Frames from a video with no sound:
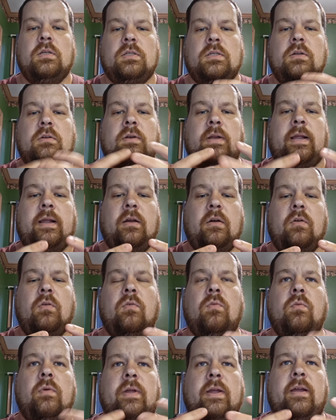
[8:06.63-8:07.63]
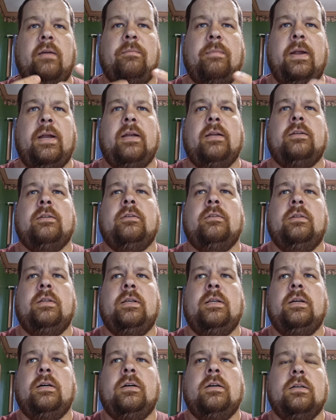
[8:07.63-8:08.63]
So now we have made it to
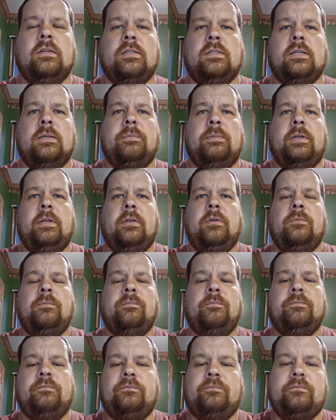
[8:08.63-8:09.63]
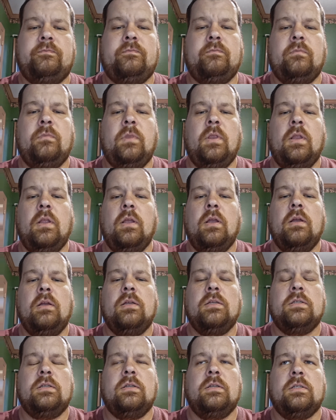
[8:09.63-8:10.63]
the CPU. So
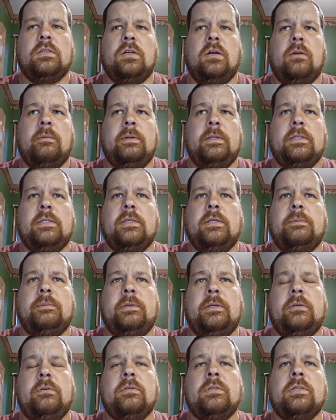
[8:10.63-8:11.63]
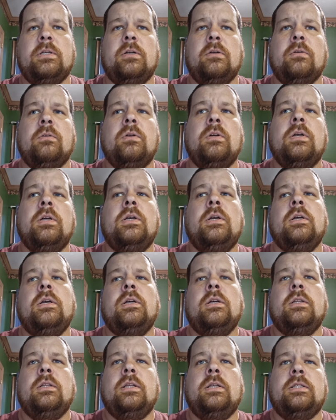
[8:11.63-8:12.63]
let's talk about the CPU. So
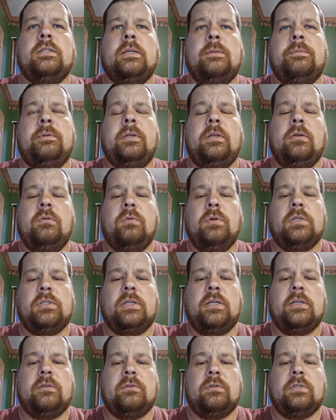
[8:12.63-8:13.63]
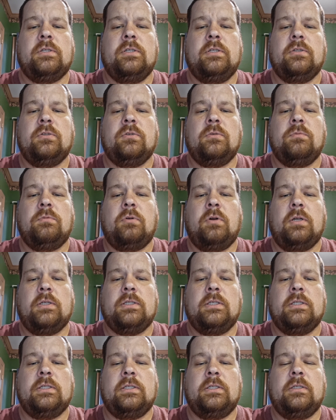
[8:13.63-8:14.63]
the CPU, which stands for Central
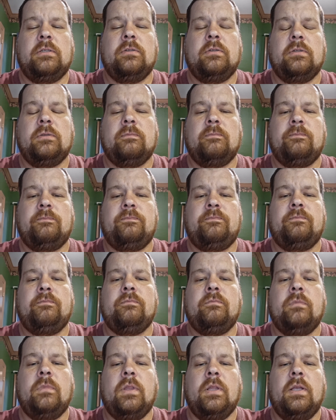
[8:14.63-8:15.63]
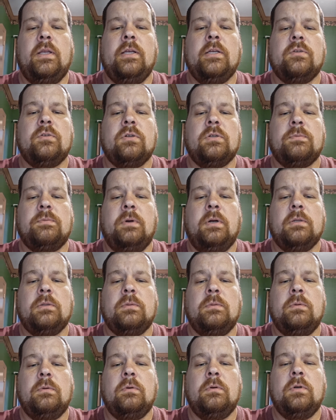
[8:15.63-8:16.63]
Processing Unit, is
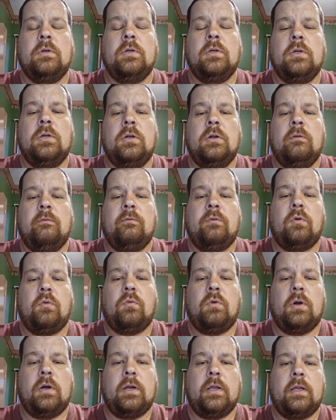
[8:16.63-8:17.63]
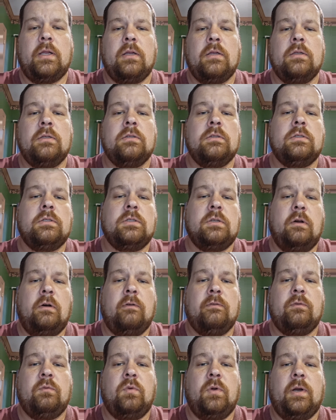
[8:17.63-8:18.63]
responsible for running
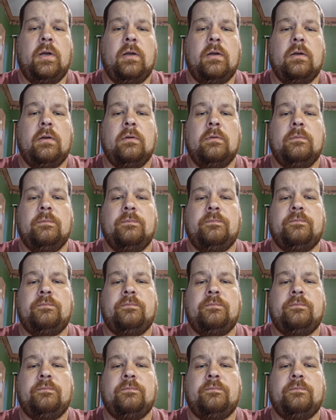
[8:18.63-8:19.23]
software,